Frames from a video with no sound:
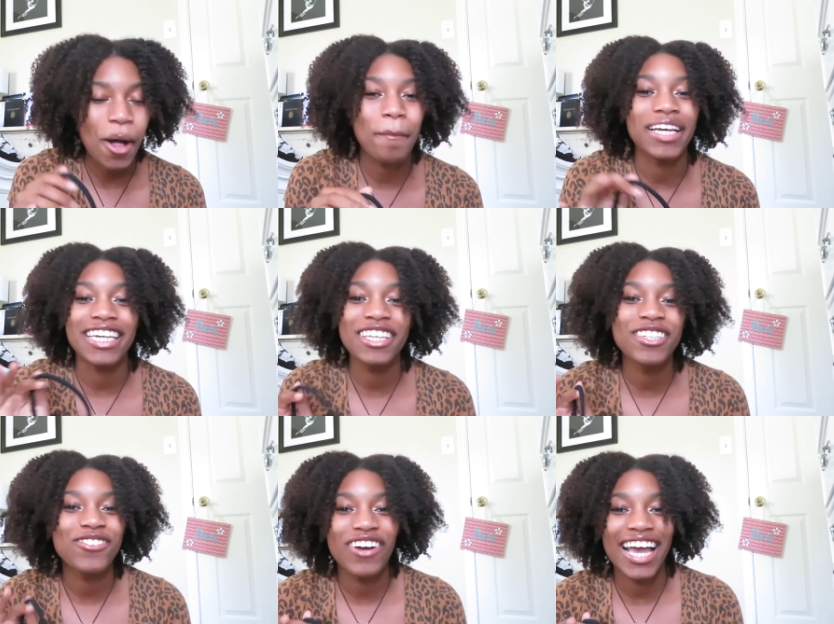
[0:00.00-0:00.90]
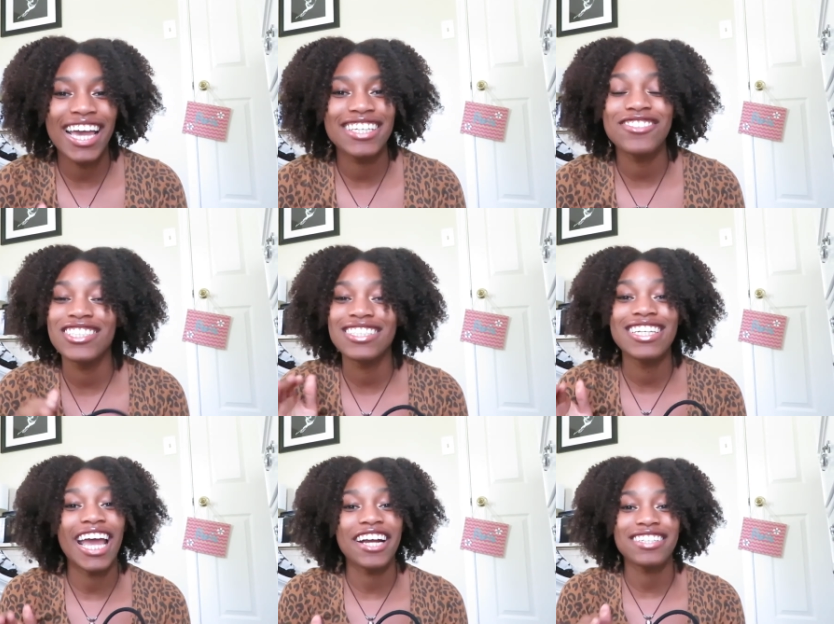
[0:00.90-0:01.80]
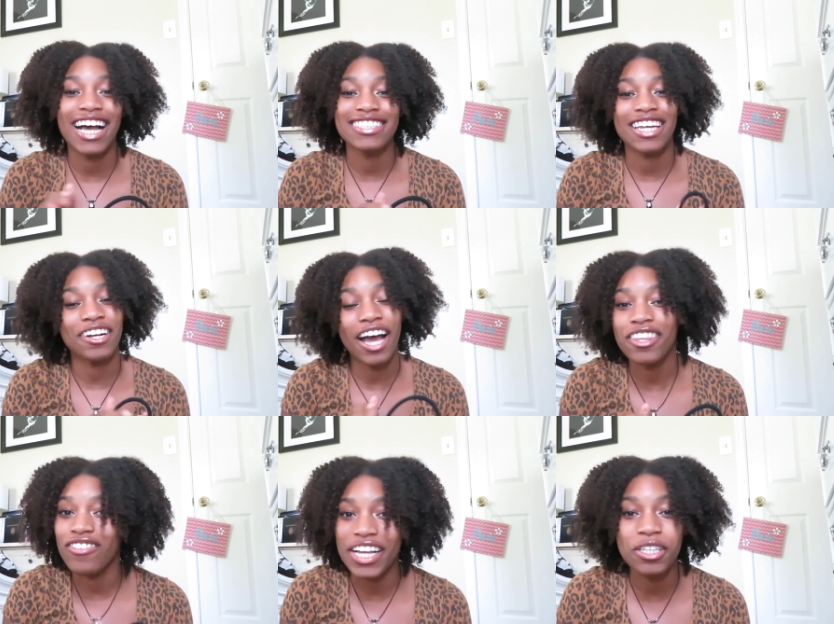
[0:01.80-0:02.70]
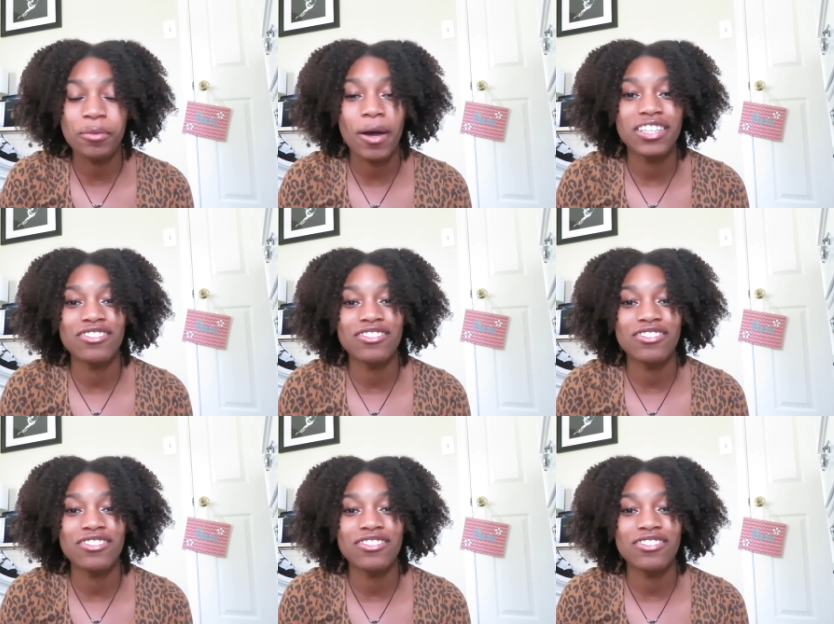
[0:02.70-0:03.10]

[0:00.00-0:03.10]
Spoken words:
But either way, you just need hair ties that are not the regular ones.